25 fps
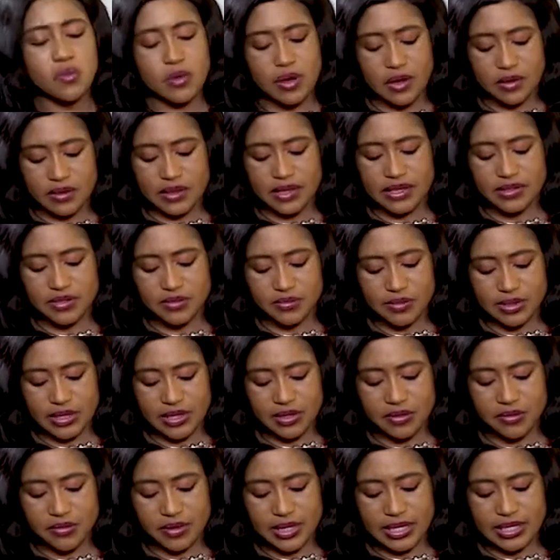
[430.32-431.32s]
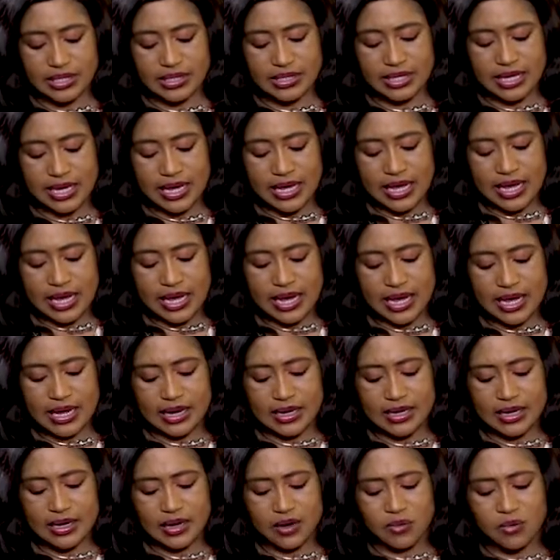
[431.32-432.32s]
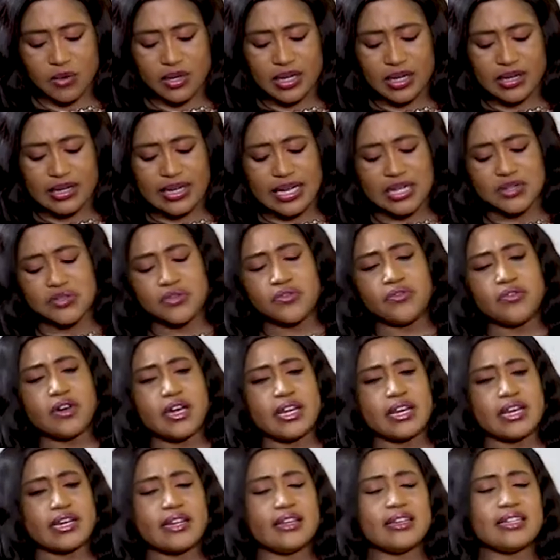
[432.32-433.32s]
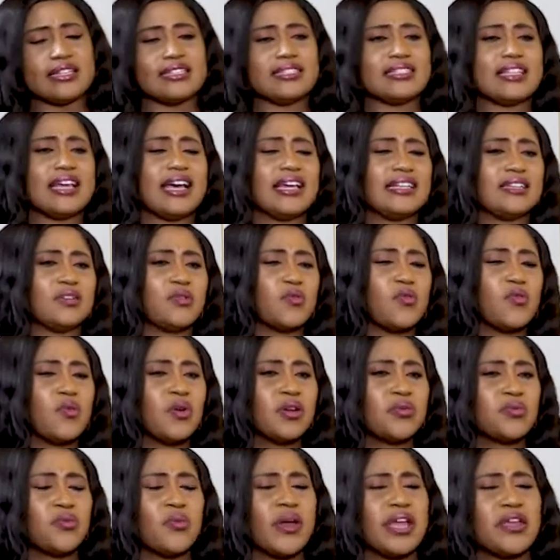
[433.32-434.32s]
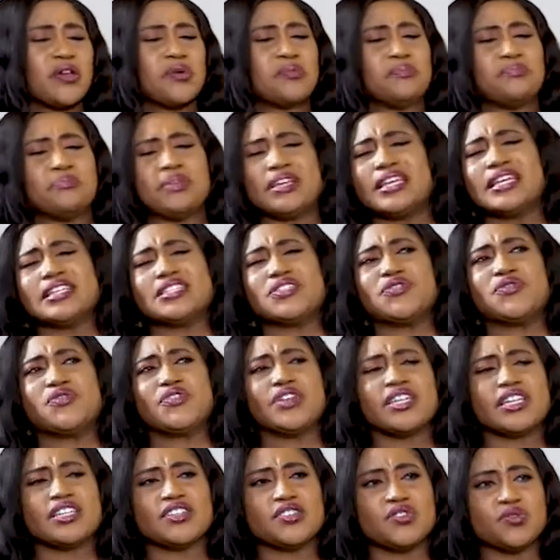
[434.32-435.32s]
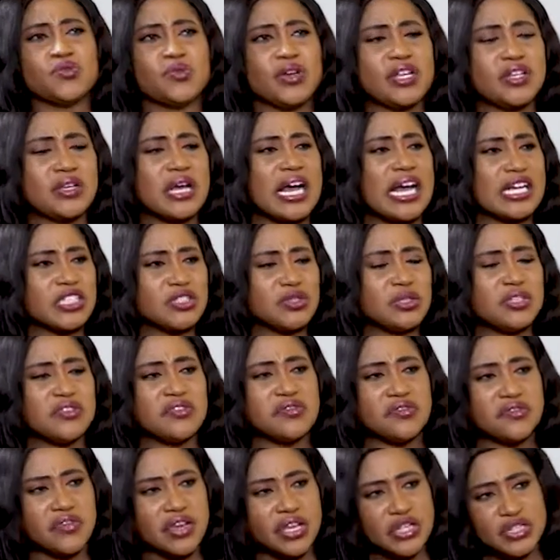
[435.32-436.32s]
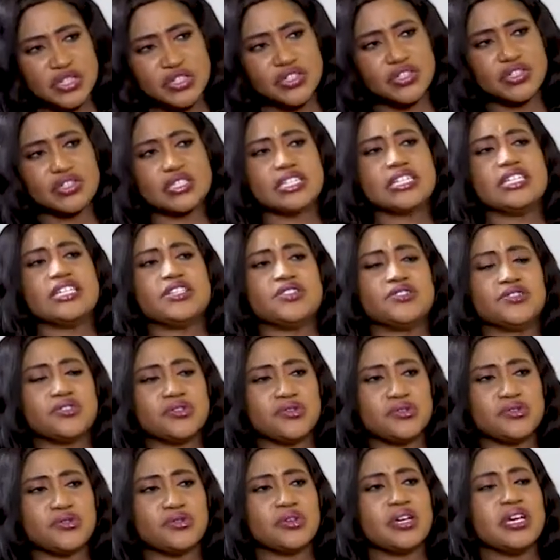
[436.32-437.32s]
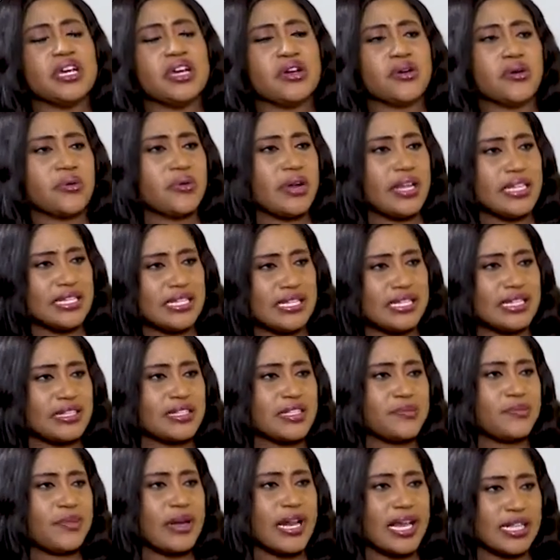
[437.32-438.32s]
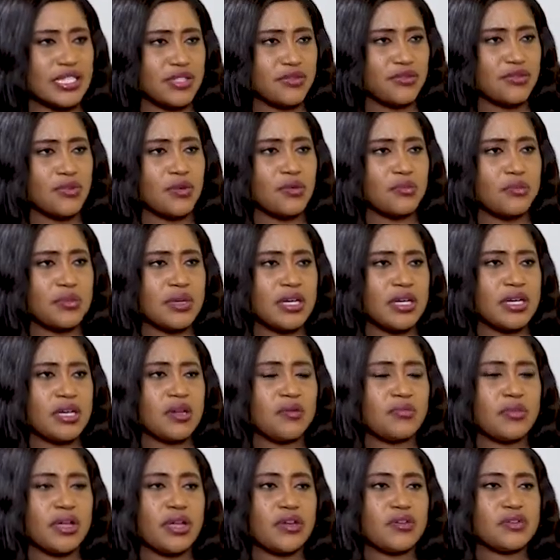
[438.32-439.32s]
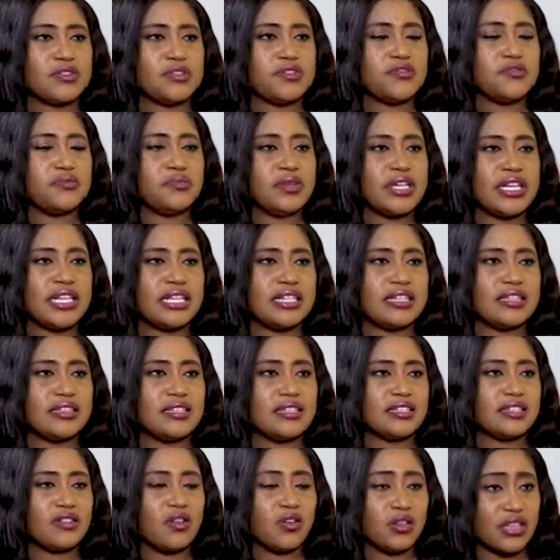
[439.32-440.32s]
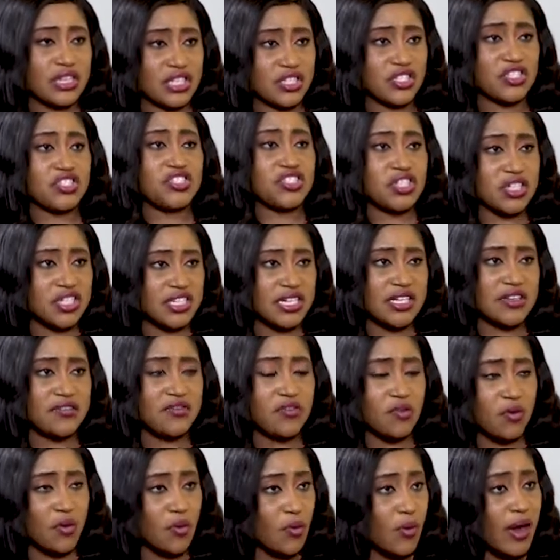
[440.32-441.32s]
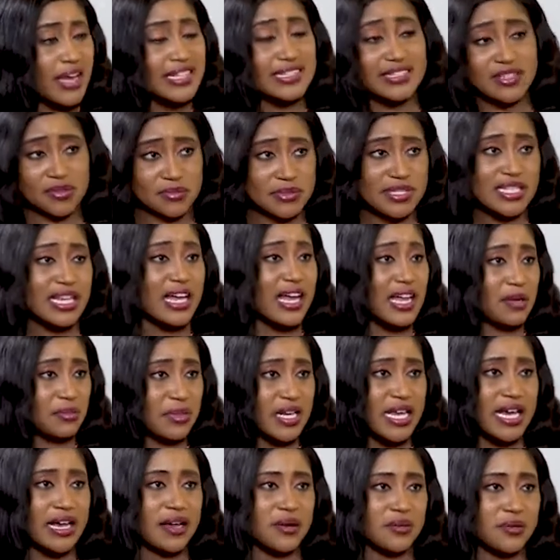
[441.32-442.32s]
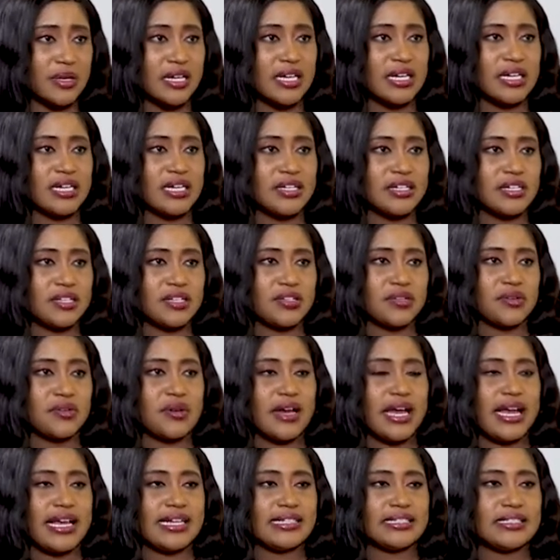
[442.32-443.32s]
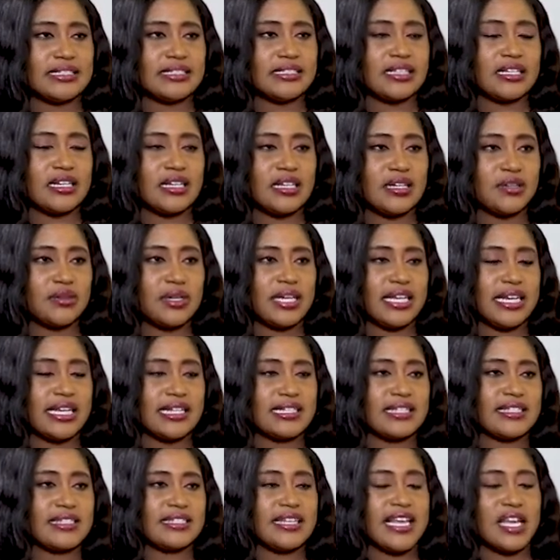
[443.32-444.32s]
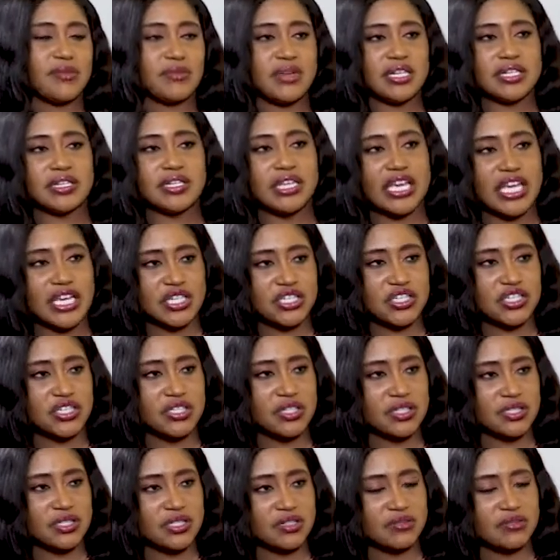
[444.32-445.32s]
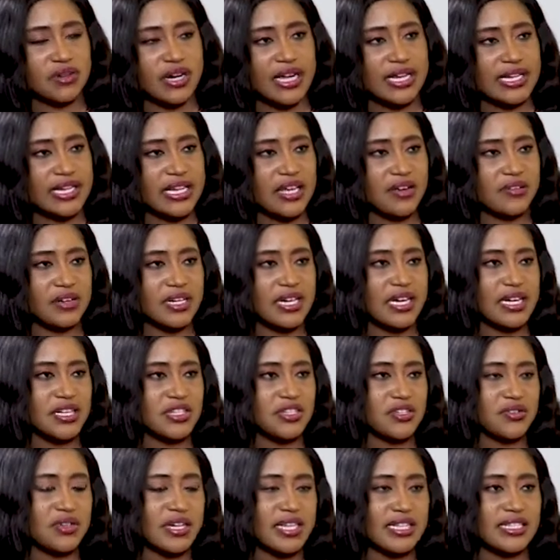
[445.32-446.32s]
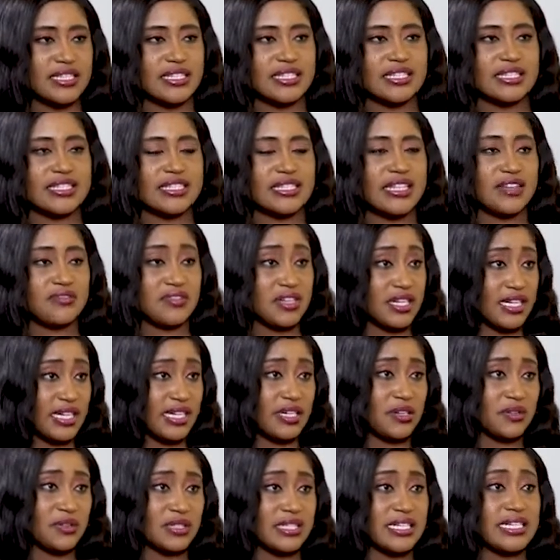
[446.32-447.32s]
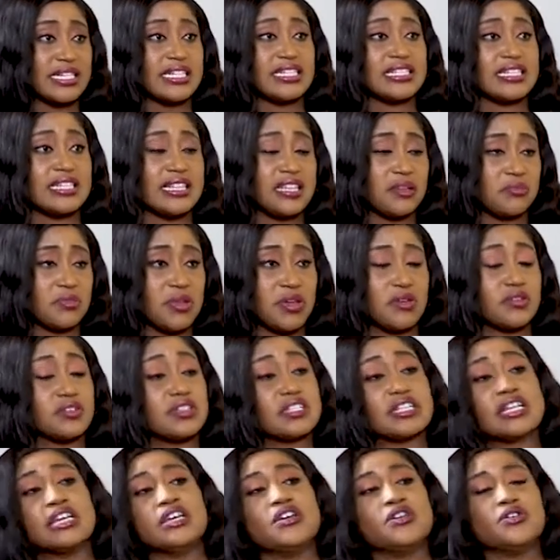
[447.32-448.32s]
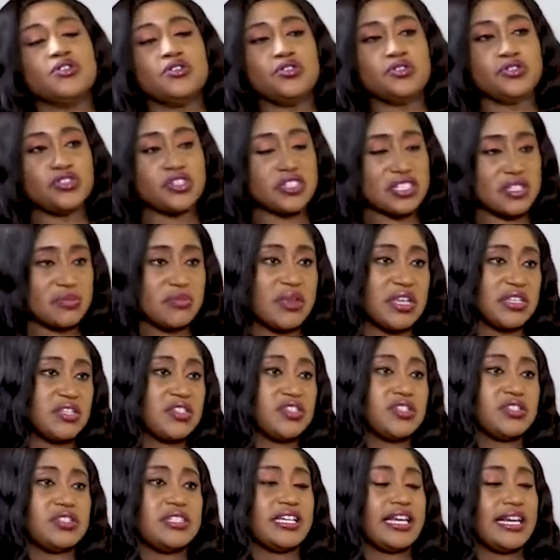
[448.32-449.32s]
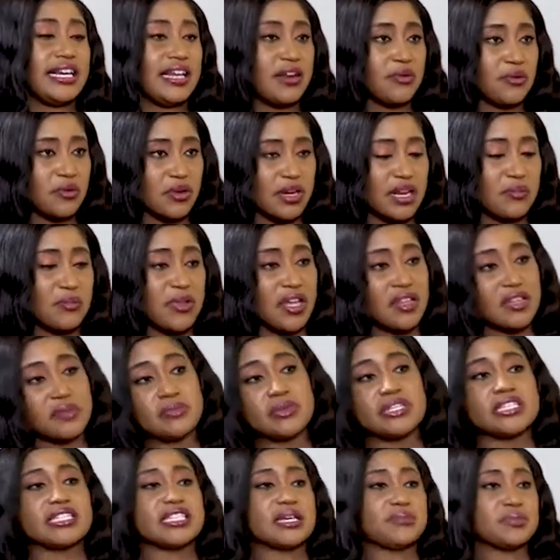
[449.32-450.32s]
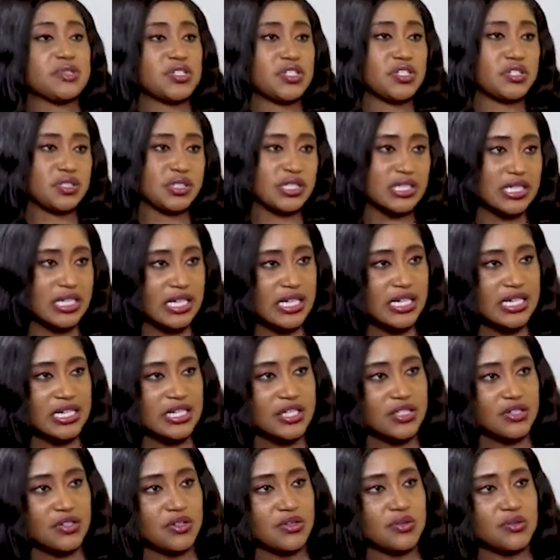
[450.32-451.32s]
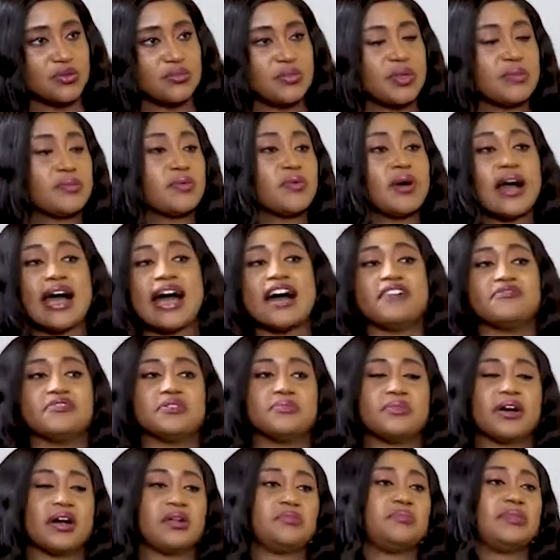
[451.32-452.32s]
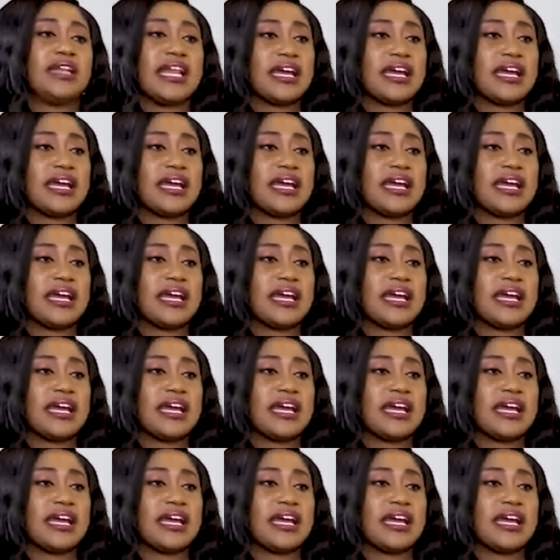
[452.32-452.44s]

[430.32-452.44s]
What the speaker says: Wow, that's really great. And what I'd like to find out is that what were your biggest fears when you actually ventured into creating this platform? Because you've been on this journey for quite some time now, and looking at STEM education right here in Nigeria, it's definitely not an easy thing, because you just mentioned earlier on about the perception, people have about